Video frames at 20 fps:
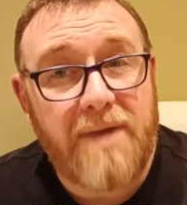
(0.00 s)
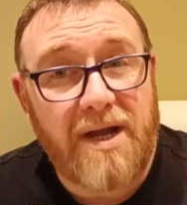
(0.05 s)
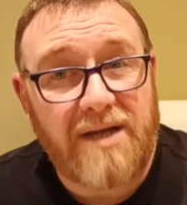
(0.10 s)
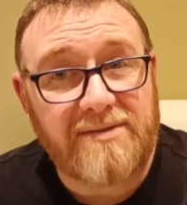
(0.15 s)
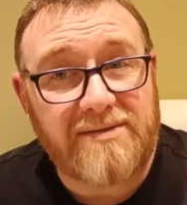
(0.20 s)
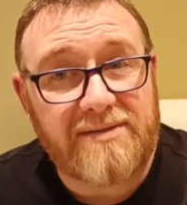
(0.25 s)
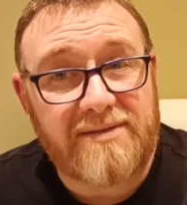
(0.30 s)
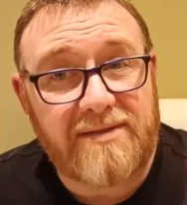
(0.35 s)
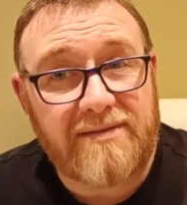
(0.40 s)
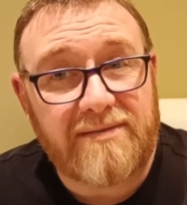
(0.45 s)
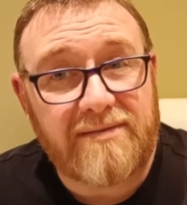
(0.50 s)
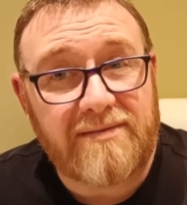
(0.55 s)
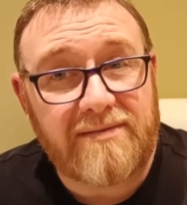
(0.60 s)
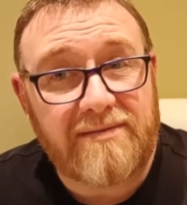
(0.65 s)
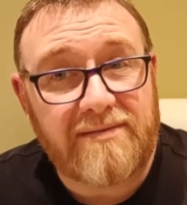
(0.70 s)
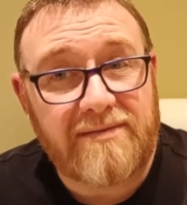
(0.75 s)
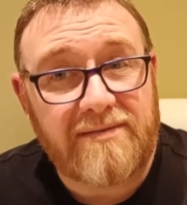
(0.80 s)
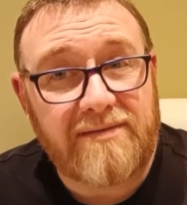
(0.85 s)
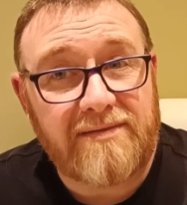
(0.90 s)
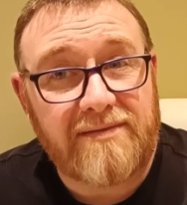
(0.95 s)
but
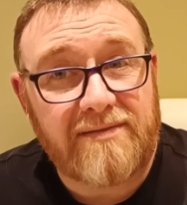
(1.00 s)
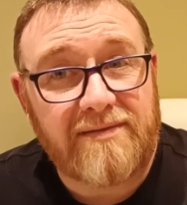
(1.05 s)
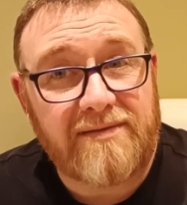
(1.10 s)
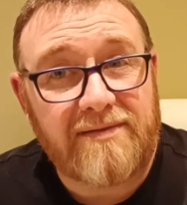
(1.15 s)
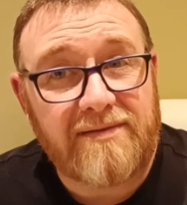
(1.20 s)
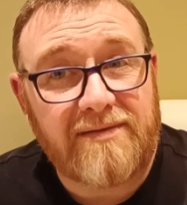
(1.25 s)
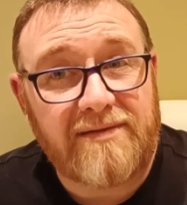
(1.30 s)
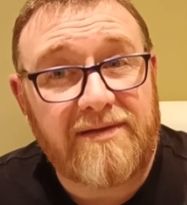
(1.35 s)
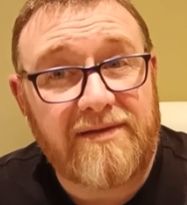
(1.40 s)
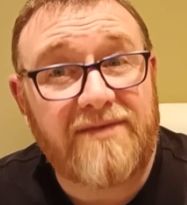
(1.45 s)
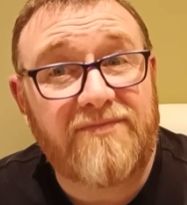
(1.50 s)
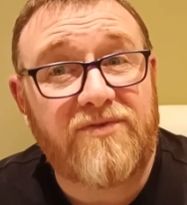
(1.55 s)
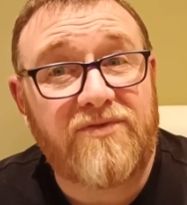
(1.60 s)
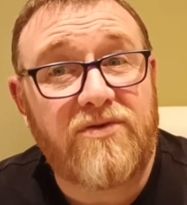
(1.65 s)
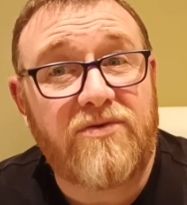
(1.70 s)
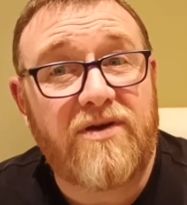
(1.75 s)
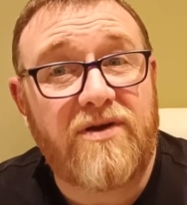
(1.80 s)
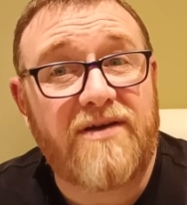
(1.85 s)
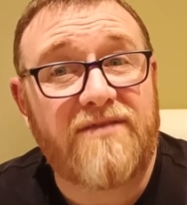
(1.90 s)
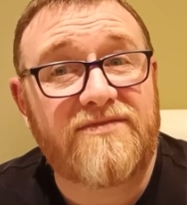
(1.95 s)
if
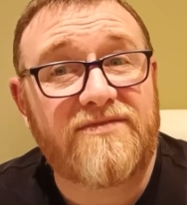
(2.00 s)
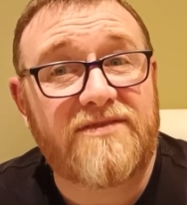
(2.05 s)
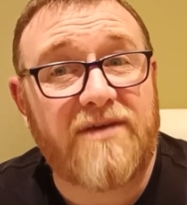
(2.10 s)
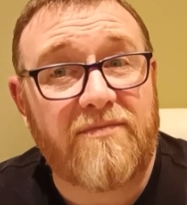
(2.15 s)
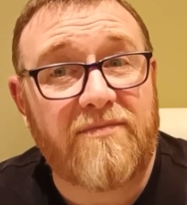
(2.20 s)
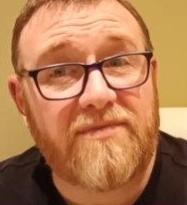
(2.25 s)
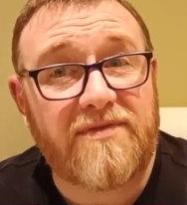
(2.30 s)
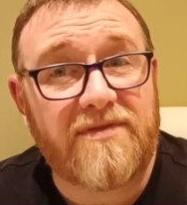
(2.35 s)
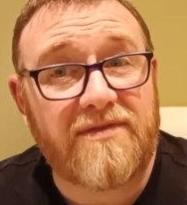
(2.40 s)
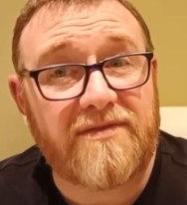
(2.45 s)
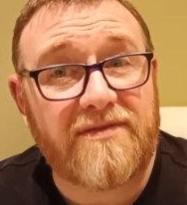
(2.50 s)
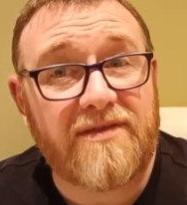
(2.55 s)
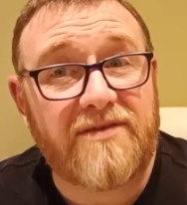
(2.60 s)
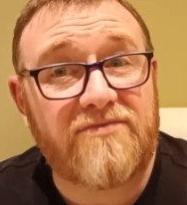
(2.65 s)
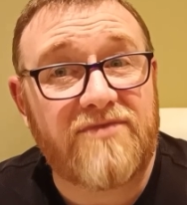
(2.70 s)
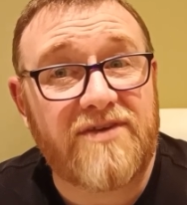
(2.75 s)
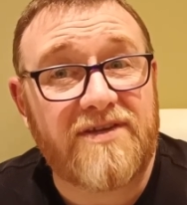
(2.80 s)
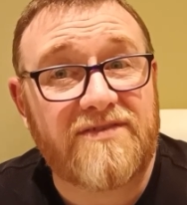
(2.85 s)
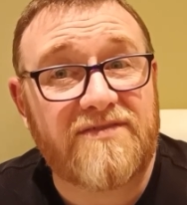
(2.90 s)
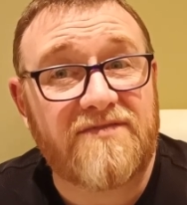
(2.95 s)
you have something
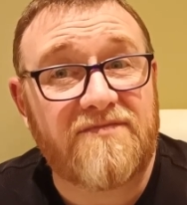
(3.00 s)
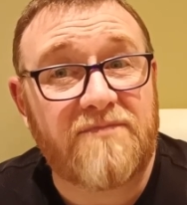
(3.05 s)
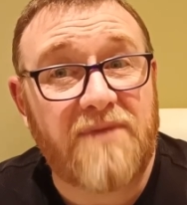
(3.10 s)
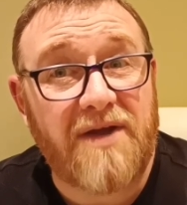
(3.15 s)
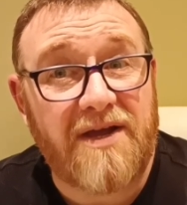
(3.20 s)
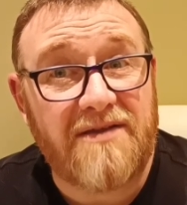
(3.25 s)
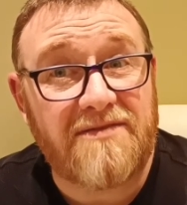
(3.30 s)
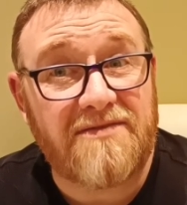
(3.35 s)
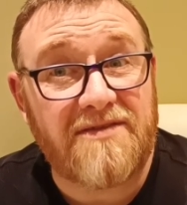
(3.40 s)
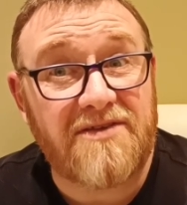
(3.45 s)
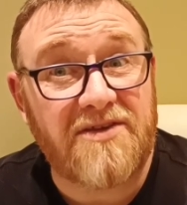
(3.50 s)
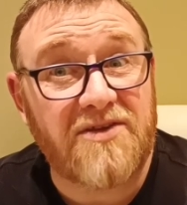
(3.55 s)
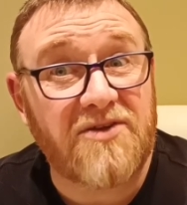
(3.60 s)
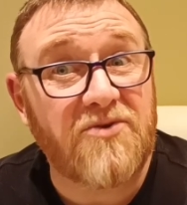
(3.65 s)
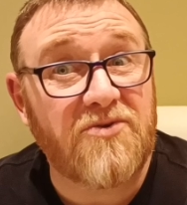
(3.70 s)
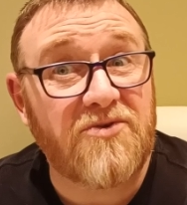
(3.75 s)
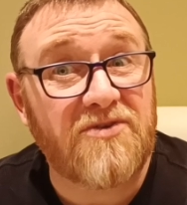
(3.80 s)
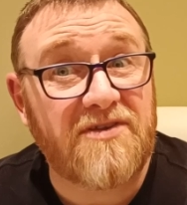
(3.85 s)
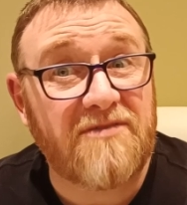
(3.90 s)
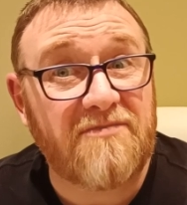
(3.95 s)
that reeks of pine that you're
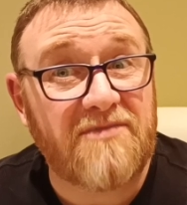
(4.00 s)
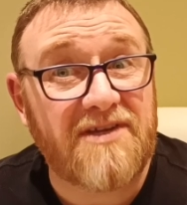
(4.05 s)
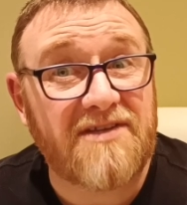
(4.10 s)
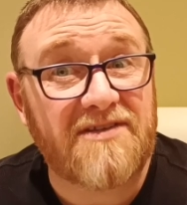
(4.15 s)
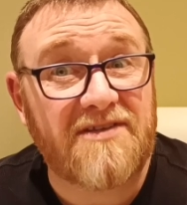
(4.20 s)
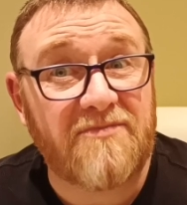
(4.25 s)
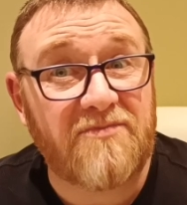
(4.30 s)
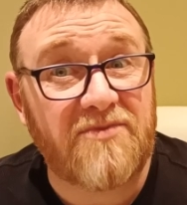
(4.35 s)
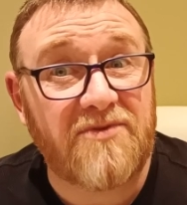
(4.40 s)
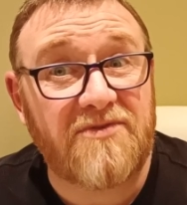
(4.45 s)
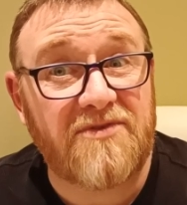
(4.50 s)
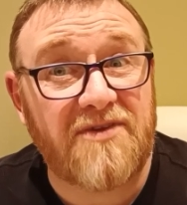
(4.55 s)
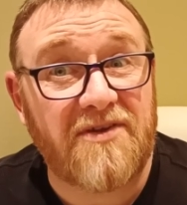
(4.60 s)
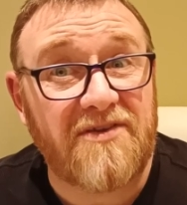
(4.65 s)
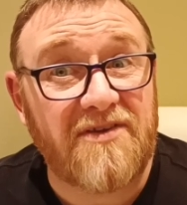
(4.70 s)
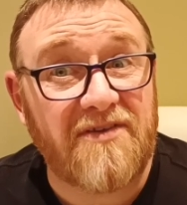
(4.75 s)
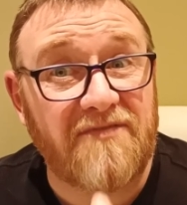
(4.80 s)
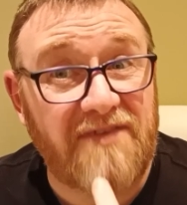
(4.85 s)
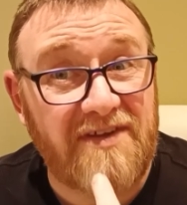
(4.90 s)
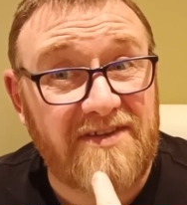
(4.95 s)
going to basically put
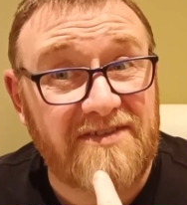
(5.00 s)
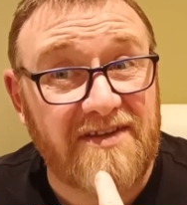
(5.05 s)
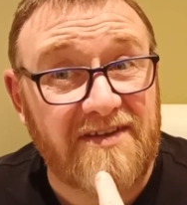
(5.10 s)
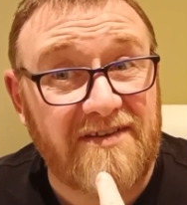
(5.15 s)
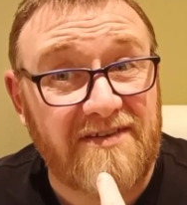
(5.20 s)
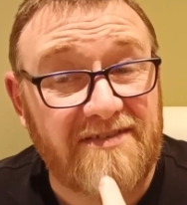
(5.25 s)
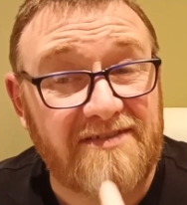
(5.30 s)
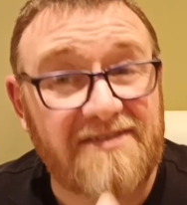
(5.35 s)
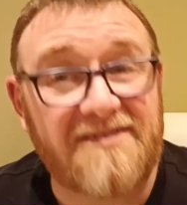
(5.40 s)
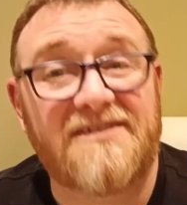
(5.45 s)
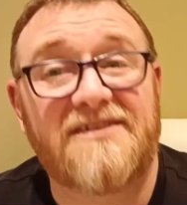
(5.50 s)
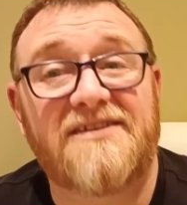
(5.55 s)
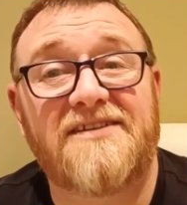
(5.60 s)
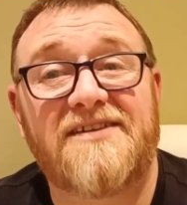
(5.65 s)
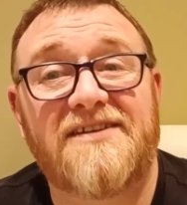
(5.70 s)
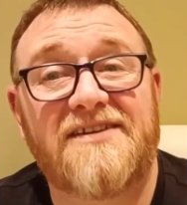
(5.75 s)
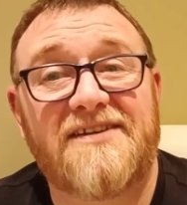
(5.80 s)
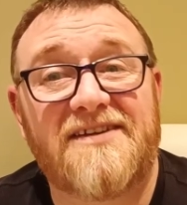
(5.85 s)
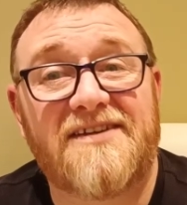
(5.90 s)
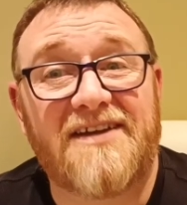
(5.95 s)
down your fizzer
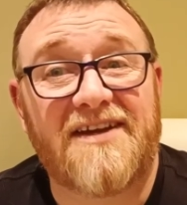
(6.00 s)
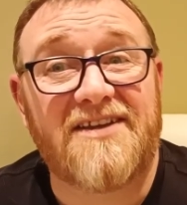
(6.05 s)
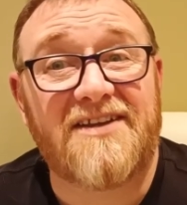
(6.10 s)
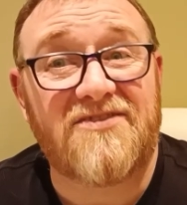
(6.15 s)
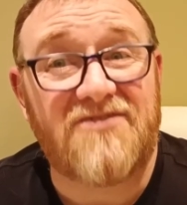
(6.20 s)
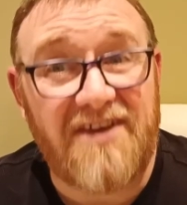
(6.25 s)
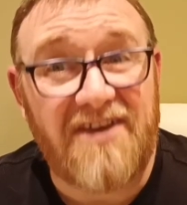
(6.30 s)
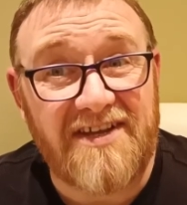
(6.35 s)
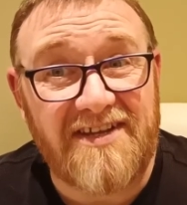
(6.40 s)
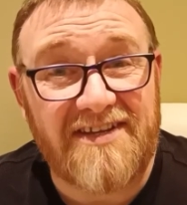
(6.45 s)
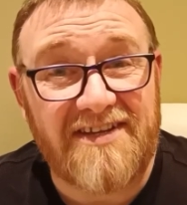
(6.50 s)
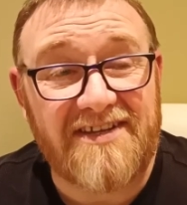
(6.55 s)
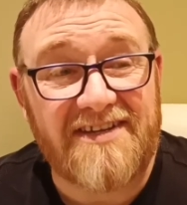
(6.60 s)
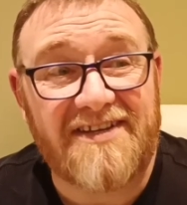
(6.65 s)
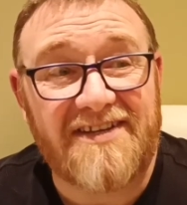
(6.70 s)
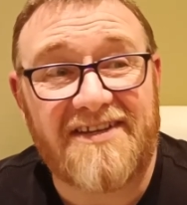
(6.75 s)
and drink,